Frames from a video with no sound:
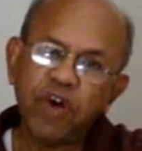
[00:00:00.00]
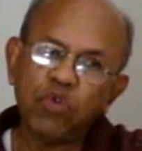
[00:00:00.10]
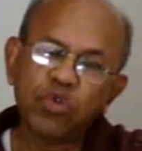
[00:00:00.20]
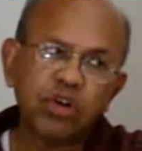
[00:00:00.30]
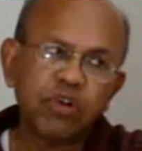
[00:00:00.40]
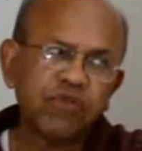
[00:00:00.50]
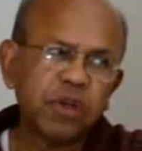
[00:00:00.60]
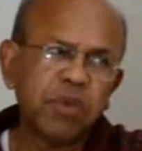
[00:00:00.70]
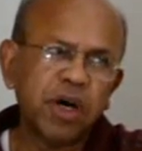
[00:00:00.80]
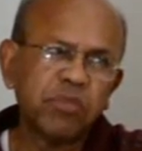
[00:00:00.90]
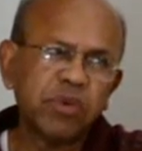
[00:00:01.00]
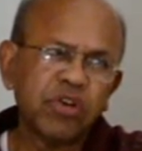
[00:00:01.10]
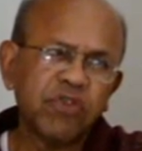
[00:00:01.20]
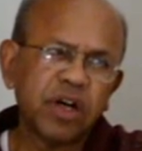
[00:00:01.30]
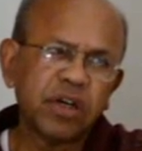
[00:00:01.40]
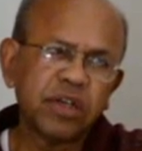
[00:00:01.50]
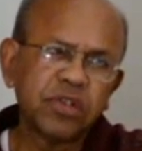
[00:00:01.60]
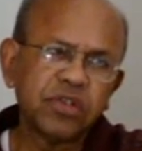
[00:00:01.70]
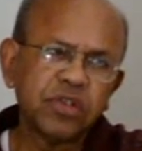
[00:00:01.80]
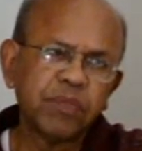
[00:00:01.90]
founder of the Department of
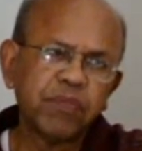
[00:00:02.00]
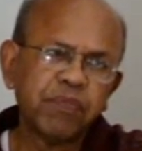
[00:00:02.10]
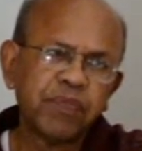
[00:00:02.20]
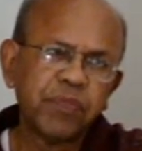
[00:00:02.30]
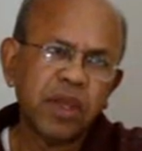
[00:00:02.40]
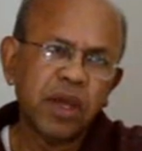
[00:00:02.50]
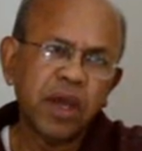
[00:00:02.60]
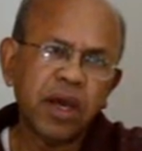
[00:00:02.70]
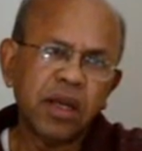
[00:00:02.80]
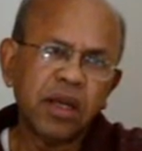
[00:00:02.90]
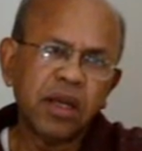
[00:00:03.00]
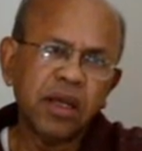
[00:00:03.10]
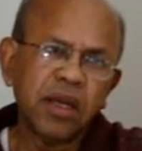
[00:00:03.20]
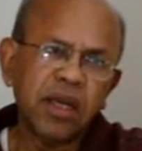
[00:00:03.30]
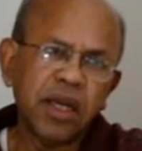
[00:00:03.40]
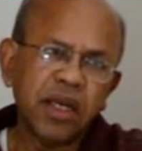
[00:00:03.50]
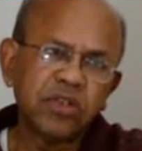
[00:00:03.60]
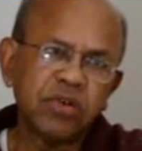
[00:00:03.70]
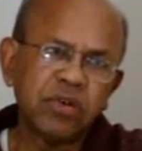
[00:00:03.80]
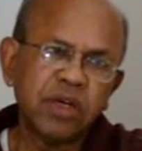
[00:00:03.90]
Architecture. And
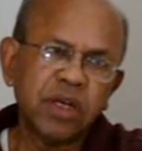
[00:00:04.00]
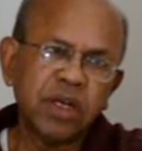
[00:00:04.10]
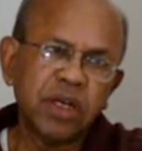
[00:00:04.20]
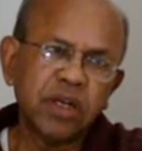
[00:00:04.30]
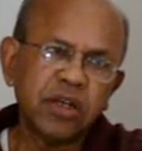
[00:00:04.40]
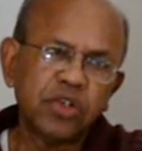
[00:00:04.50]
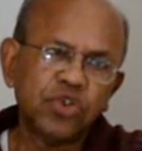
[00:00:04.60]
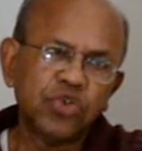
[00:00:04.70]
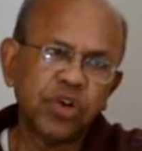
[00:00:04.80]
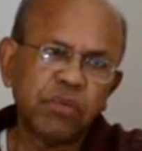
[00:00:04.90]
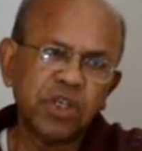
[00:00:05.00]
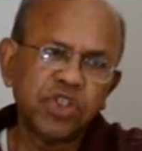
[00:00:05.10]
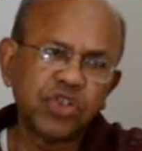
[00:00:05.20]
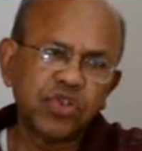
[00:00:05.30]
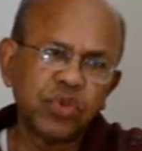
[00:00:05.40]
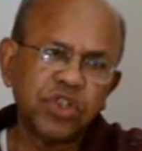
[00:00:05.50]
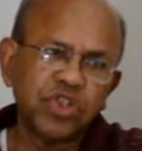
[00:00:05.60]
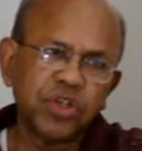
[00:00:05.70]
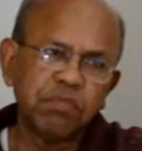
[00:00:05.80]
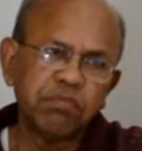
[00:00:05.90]
later, during my
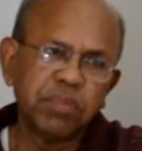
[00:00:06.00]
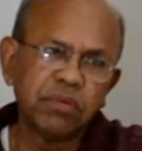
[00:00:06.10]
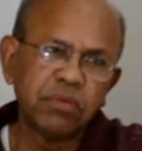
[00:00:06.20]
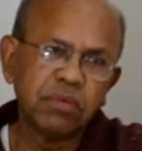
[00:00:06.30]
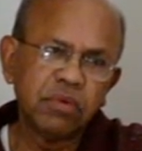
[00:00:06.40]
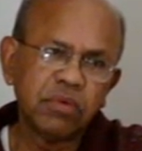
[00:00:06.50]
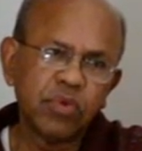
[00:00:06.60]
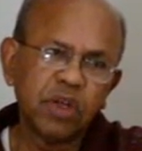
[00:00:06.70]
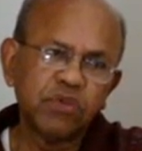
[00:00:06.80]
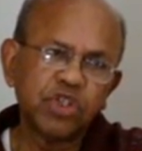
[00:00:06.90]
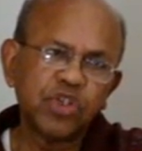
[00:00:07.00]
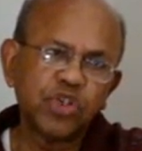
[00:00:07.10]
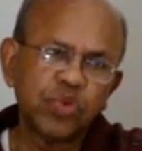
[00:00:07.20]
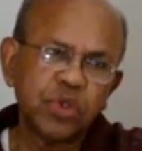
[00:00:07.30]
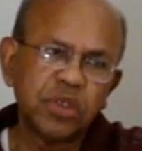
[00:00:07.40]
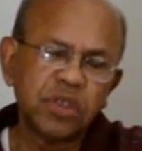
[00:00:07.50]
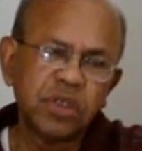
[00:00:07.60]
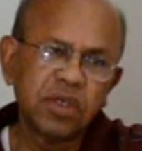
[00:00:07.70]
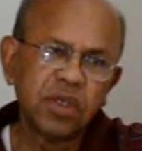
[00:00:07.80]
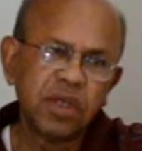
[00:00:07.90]
studentship, when I was a
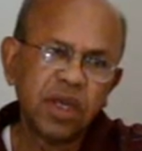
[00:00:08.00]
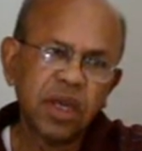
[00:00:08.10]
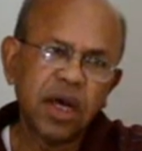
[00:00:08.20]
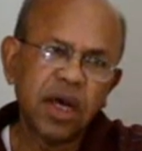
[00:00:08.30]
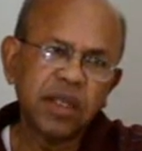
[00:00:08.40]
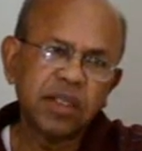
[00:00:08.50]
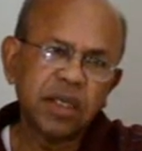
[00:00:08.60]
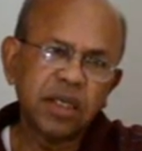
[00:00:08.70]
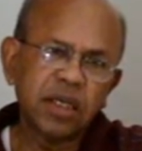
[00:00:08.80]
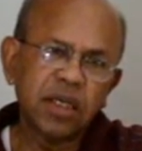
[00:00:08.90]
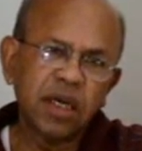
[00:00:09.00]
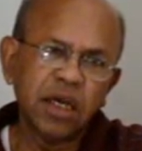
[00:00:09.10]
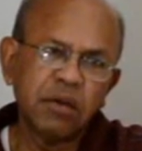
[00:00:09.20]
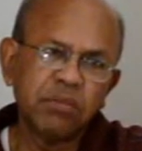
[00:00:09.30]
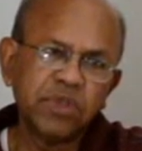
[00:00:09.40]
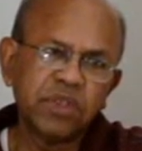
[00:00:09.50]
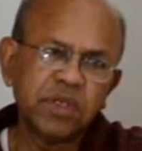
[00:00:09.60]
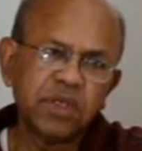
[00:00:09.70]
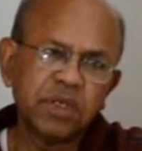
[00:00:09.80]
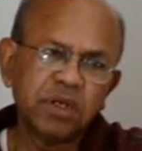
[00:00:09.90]
student, I think
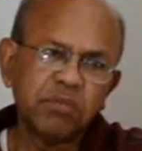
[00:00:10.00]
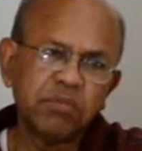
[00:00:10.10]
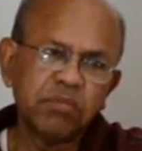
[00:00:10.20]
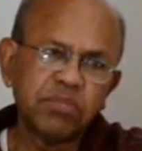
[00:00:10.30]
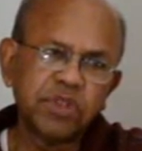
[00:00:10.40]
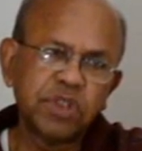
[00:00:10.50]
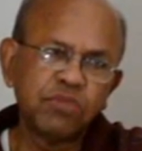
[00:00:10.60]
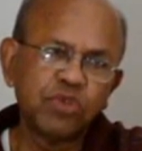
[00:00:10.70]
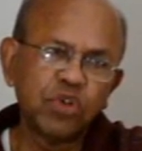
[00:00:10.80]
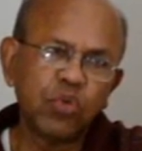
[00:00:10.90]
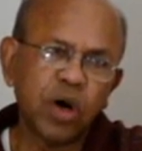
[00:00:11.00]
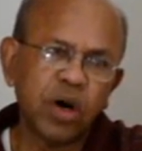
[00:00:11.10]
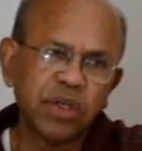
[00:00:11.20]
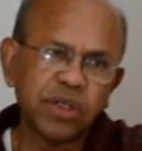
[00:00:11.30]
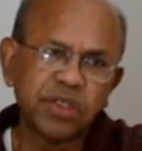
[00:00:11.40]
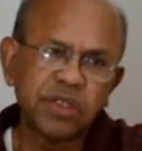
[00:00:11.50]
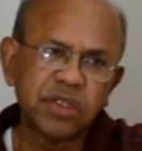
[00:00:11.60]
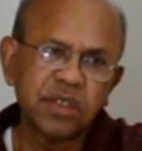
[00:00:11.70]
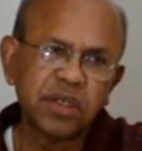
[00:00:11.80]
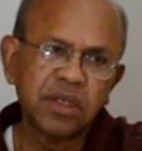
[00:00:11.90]
Mr. Samshul
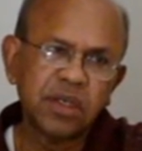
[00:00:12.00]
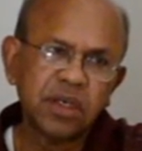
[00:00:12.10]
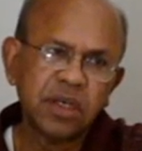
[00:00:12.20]
Waris,